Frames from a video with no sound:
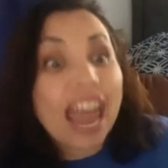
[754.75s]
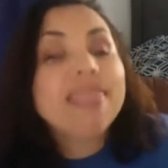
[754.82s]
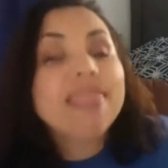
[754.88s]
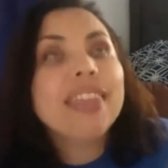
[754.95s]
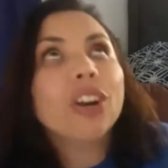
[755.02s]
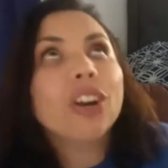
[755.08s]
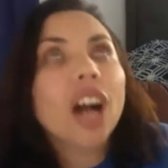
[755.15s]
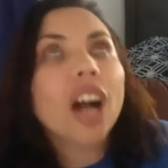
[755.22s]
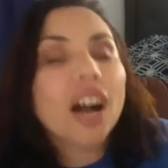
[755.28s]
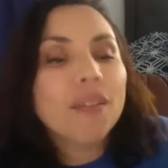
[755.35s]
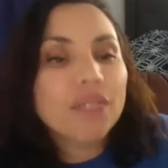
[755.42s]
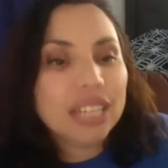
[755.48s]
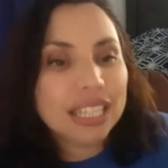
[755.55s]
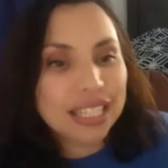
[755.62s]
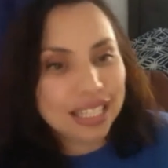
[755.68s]
and their
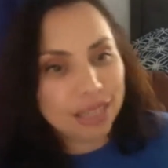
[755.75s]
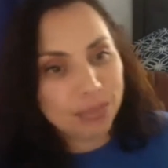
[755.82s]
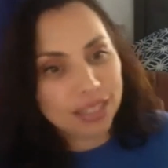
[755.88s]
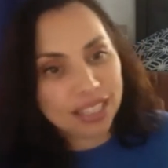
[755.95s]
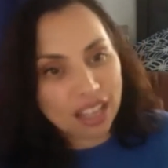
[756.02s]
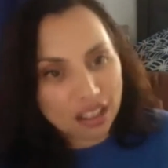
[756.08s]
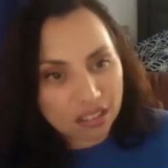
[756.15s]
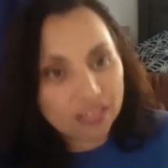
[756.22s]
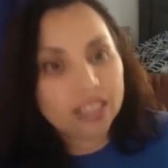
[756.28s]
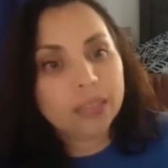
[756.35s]
confidence in themselves.